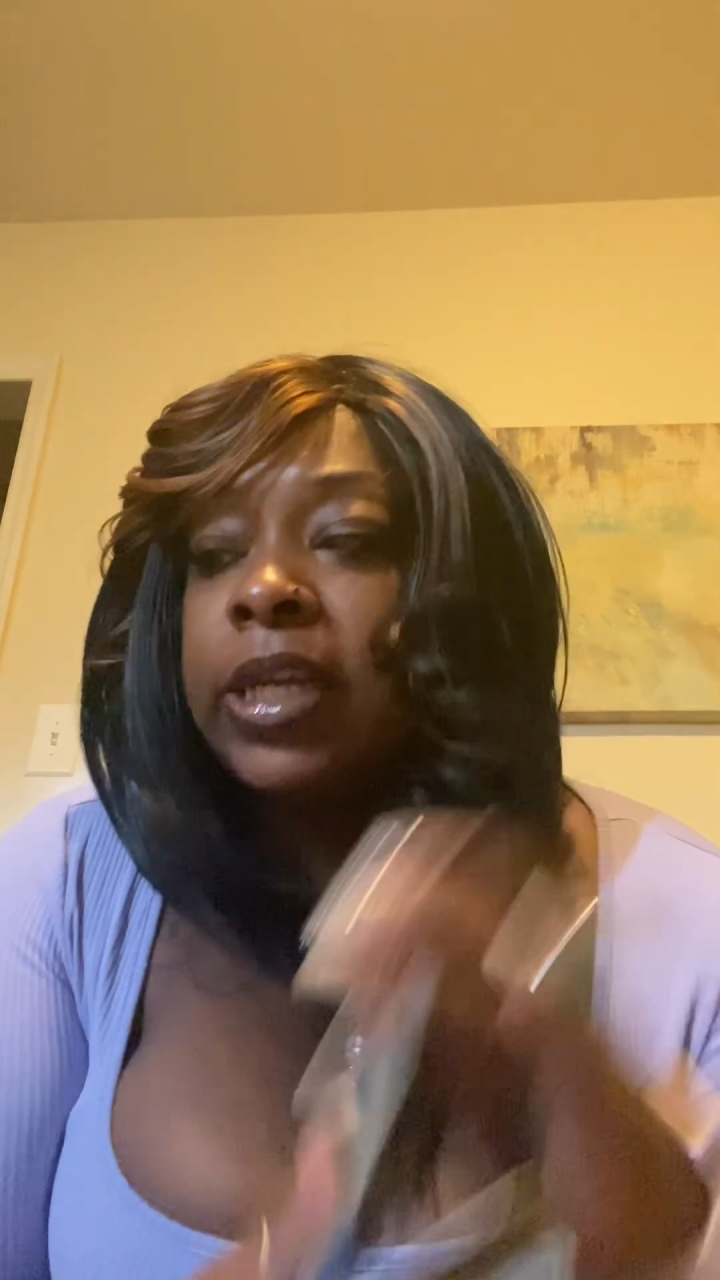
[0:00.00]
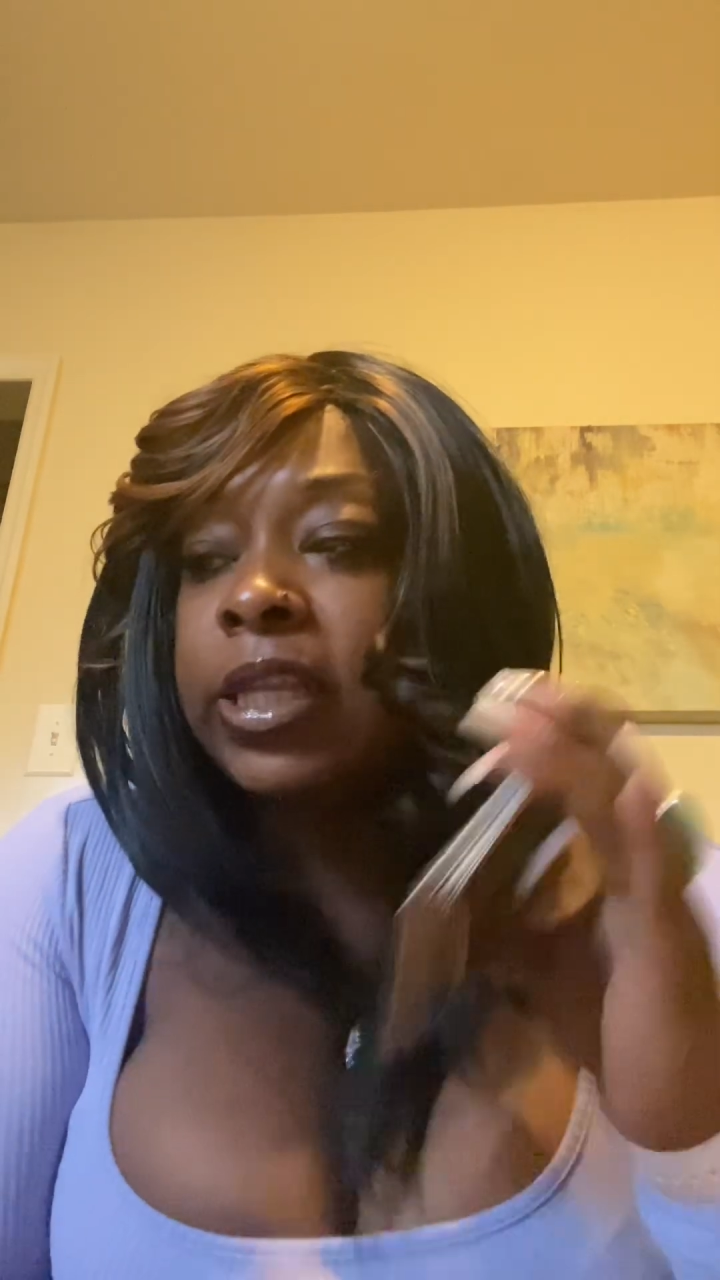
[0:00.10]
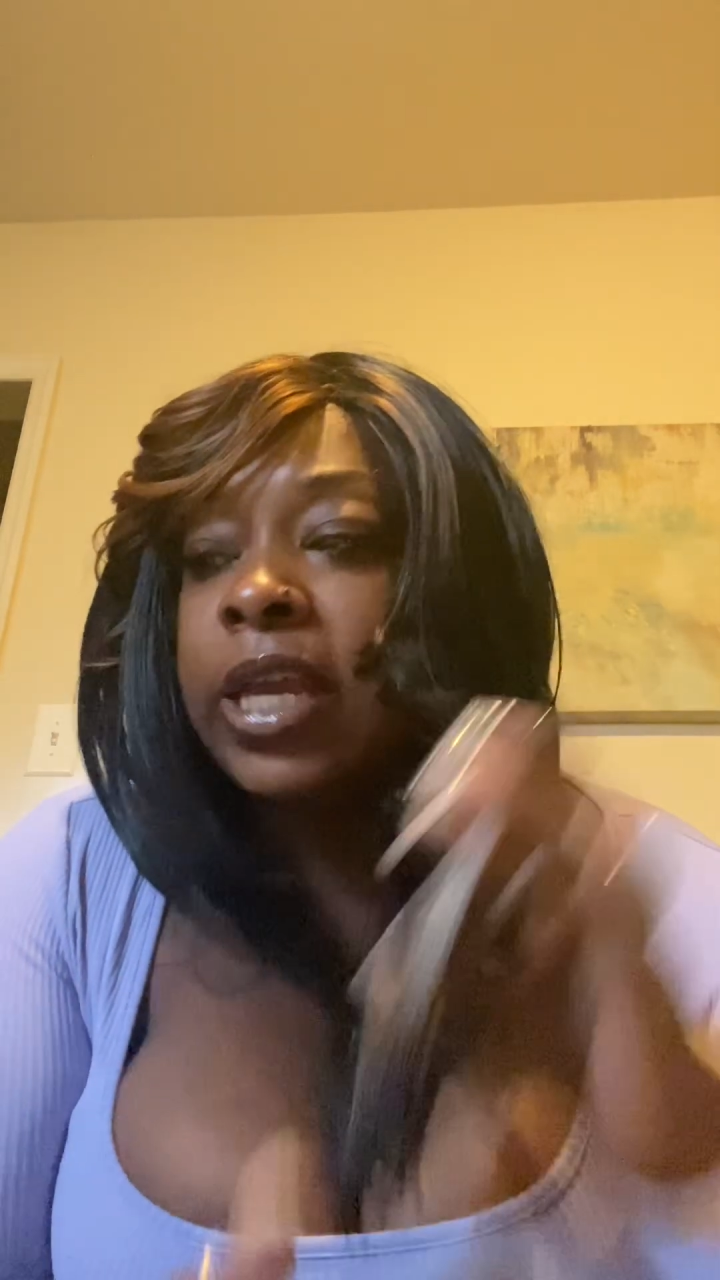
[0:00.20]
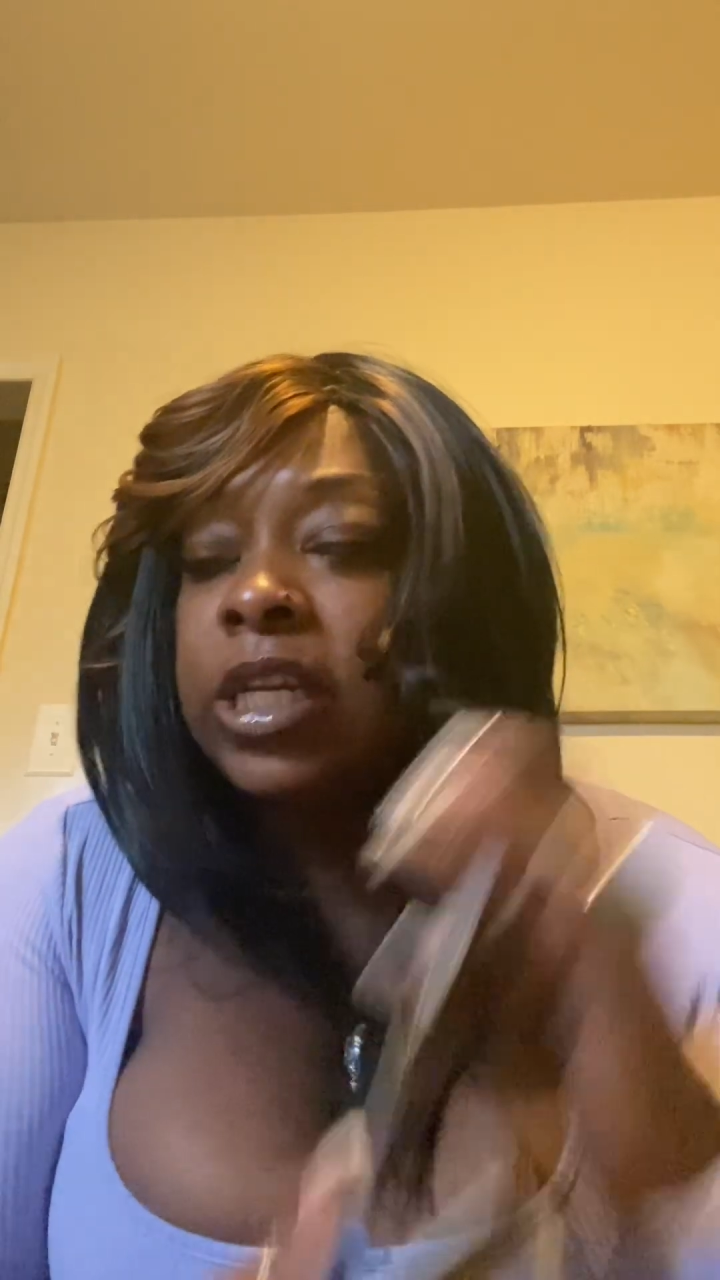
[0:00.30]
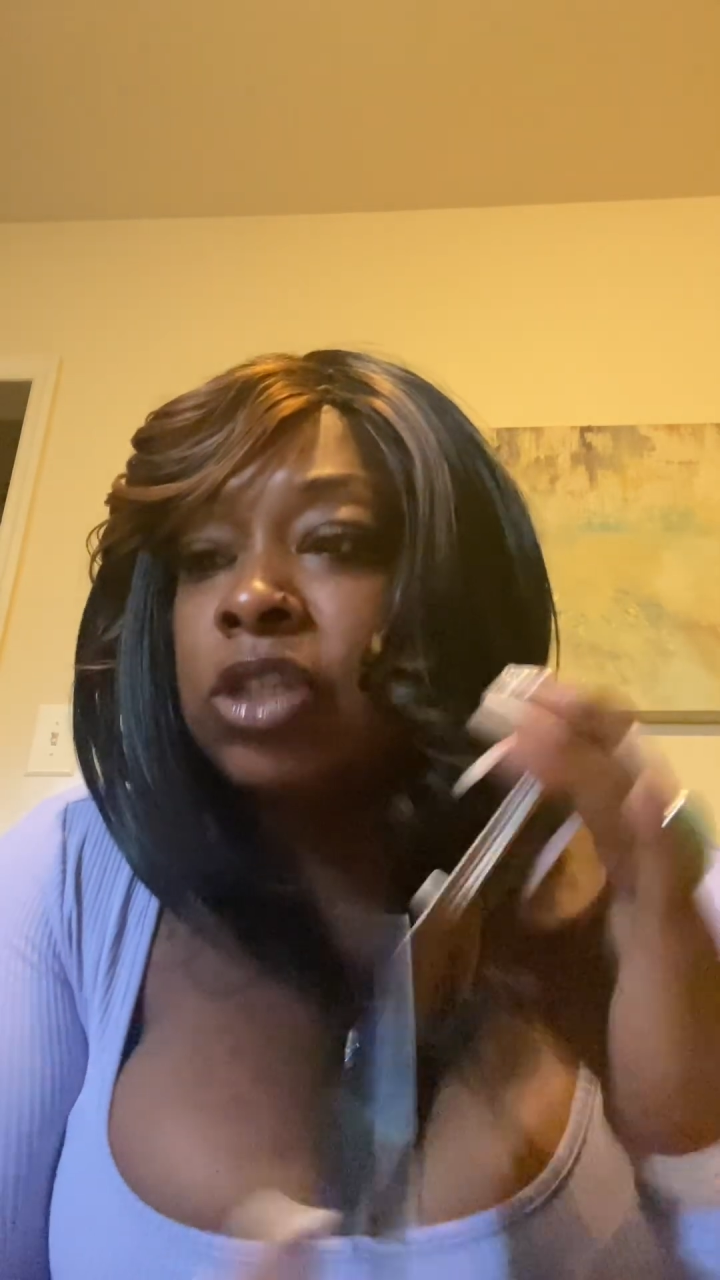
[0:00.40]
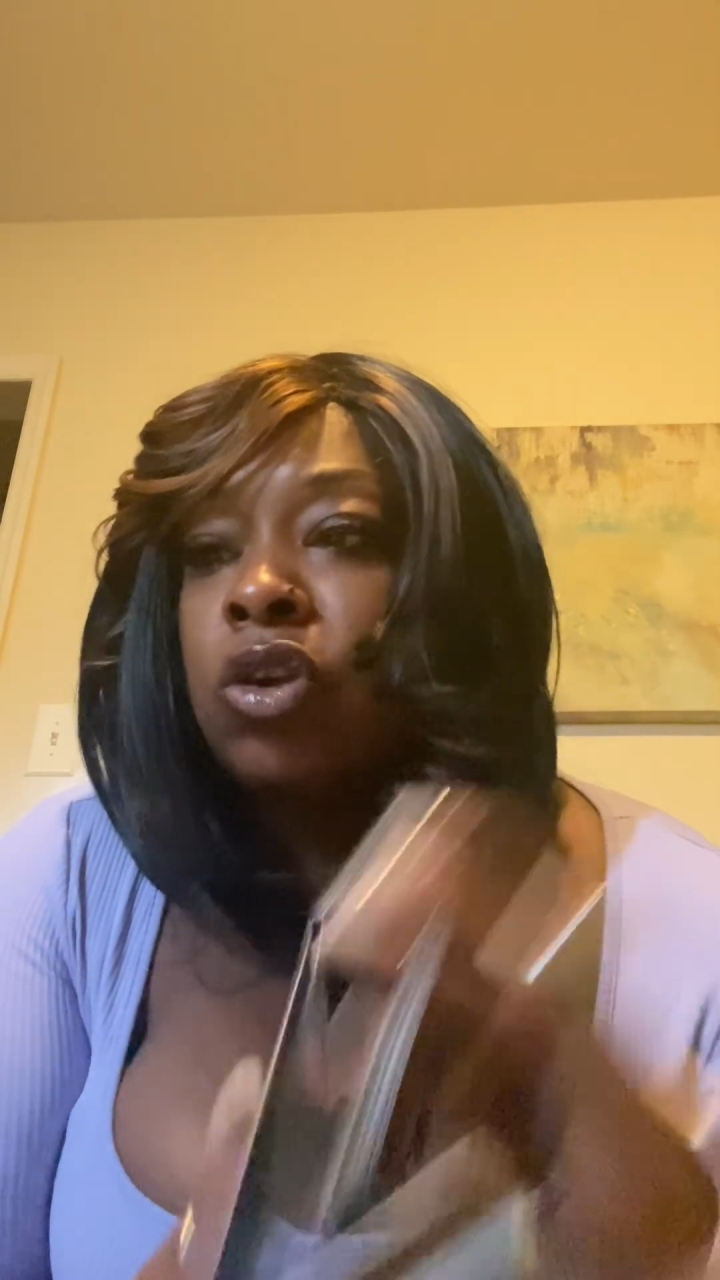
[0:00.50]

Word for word: it that it's